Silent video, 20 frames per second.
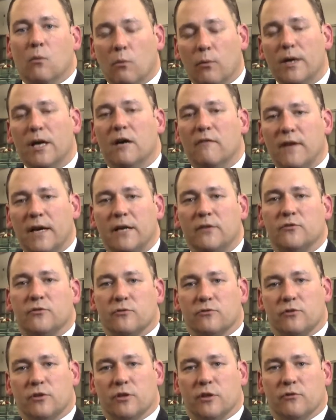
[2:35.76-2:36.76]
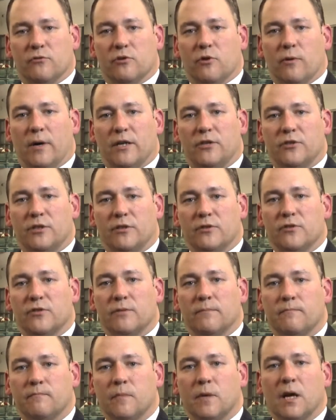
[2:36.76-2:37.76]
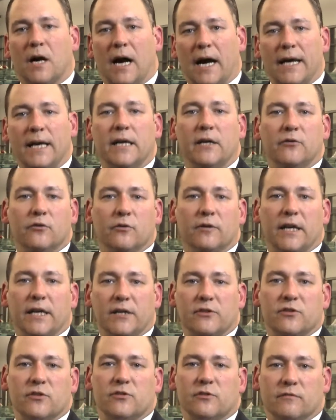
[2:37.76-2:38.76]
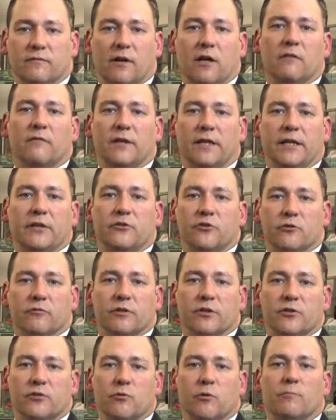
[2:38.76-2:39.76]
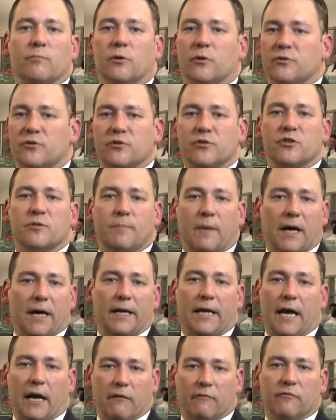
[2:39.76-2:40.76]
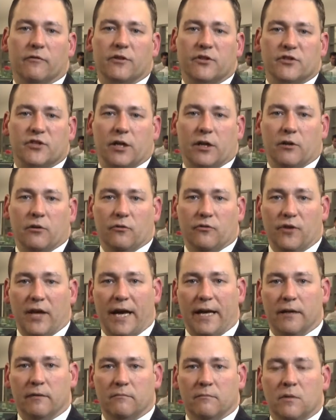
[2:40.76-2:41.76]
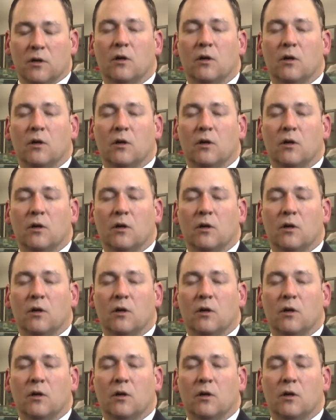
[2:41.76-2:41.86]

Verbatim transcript: We have answers to those questions. I handle cases involving injuries to a person's spine every single day.